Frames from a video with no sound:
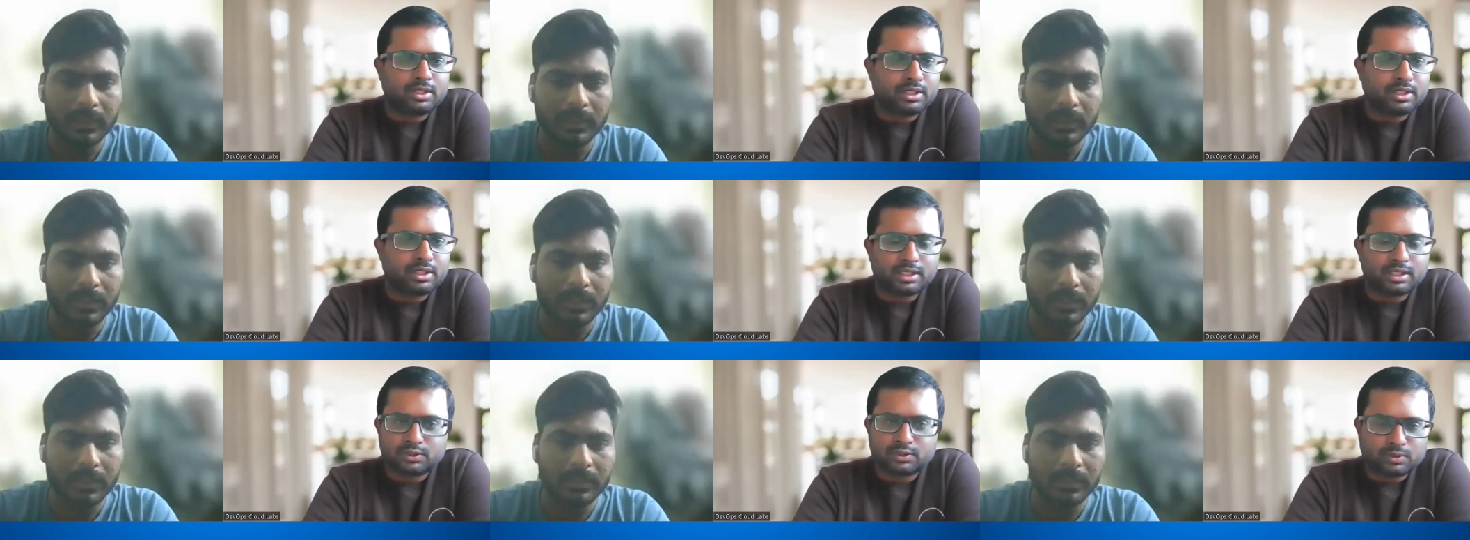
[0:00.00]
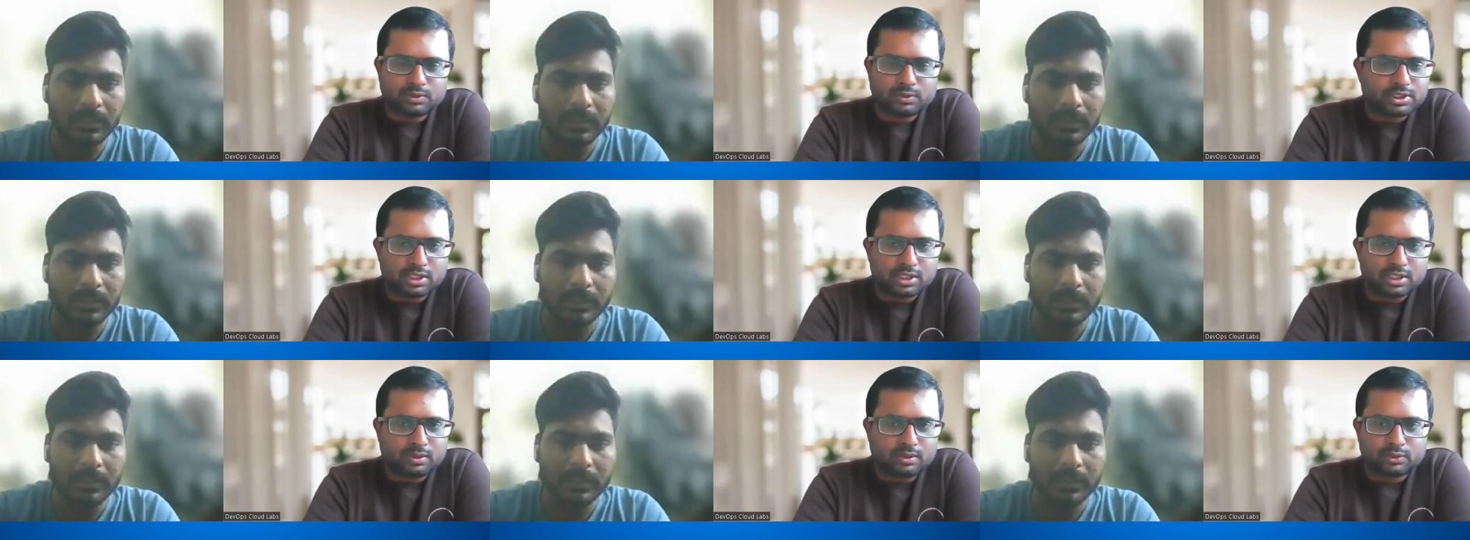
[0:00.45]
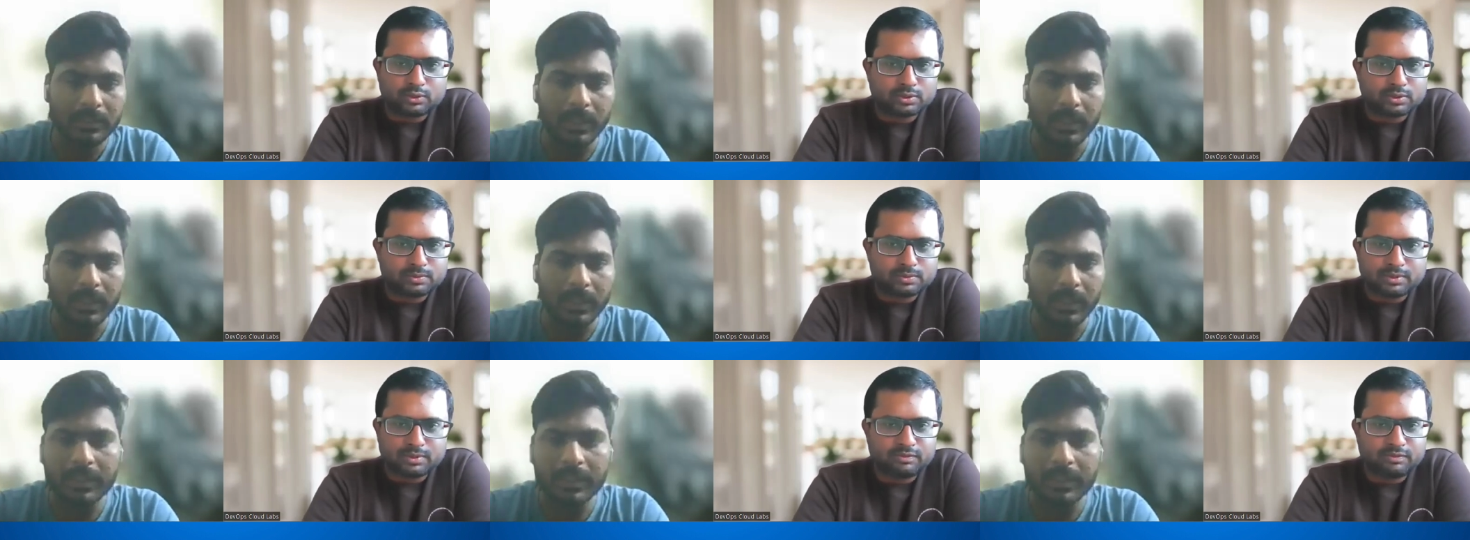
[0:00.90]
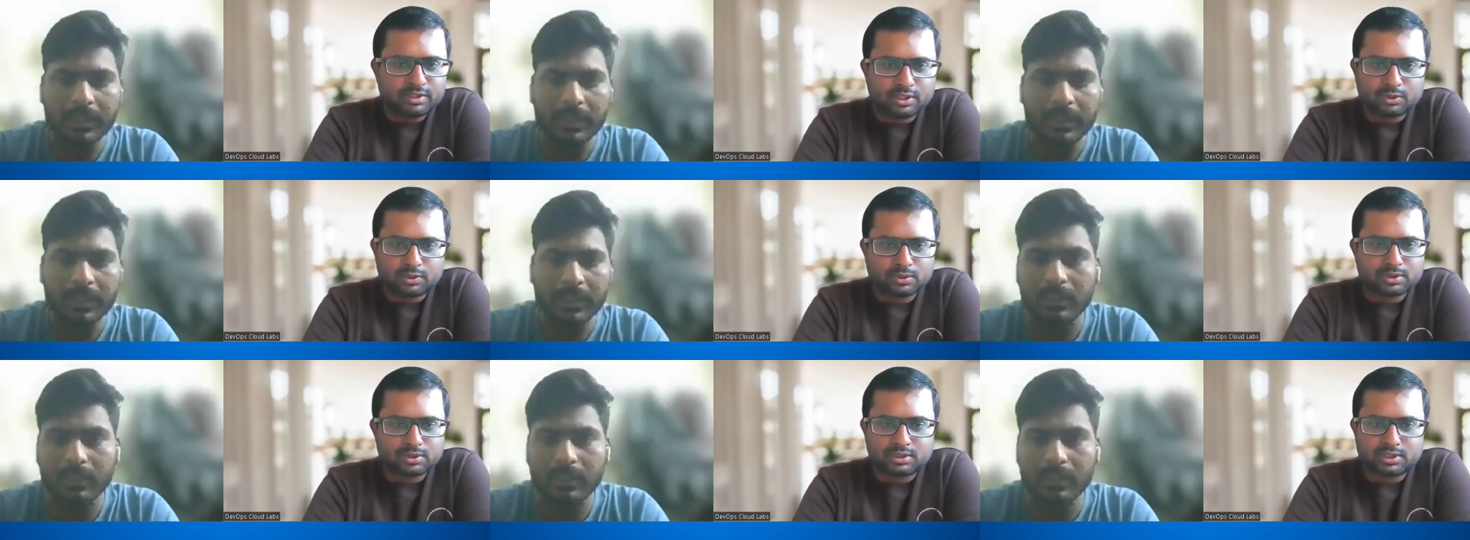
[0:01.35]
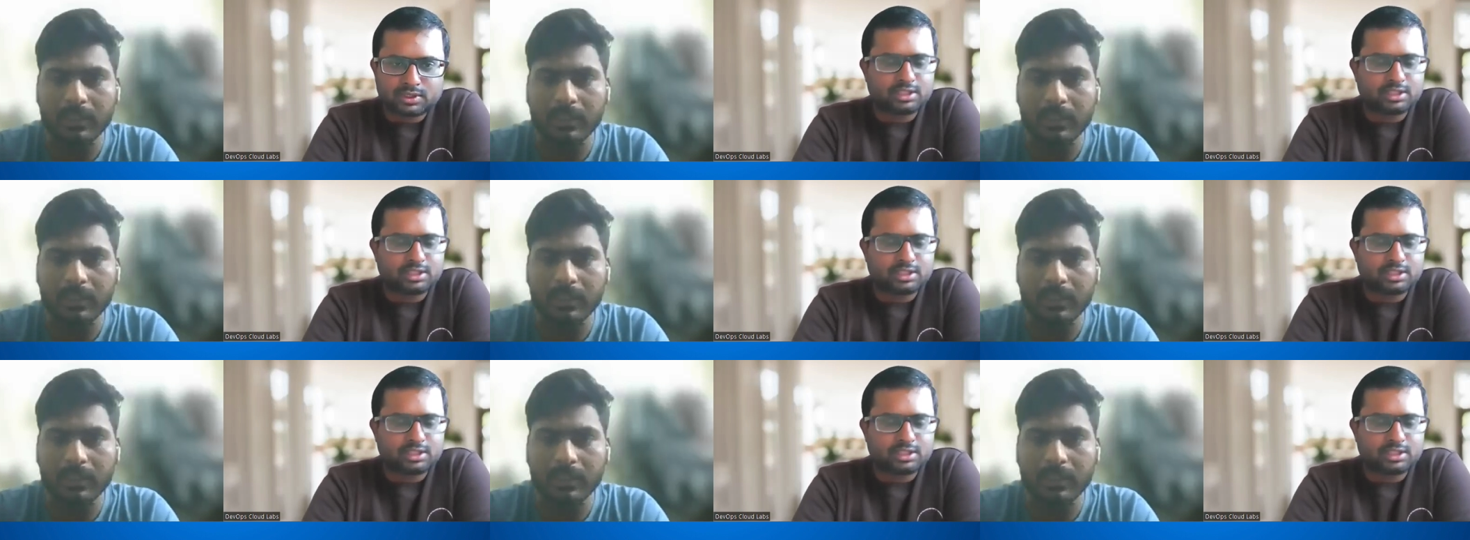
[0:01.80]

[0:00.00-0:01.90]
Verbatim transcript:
Speaker 1: you can switch between tools.